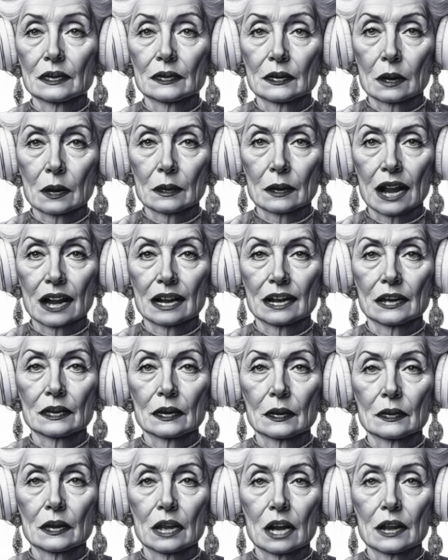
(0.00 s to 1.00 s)
from a passive
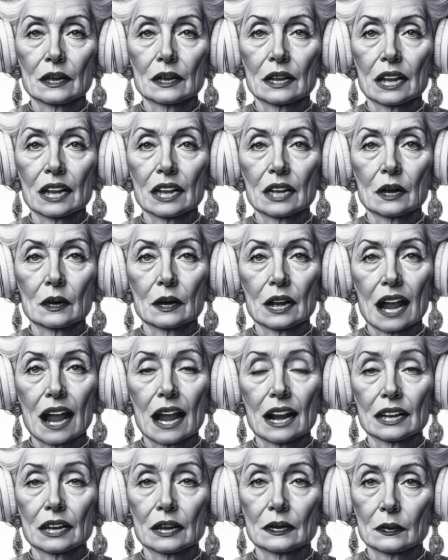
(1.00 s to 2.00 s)
observer into an
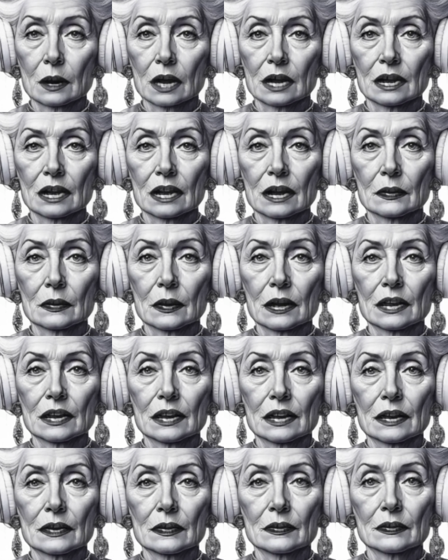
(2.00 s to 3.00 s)
active participant,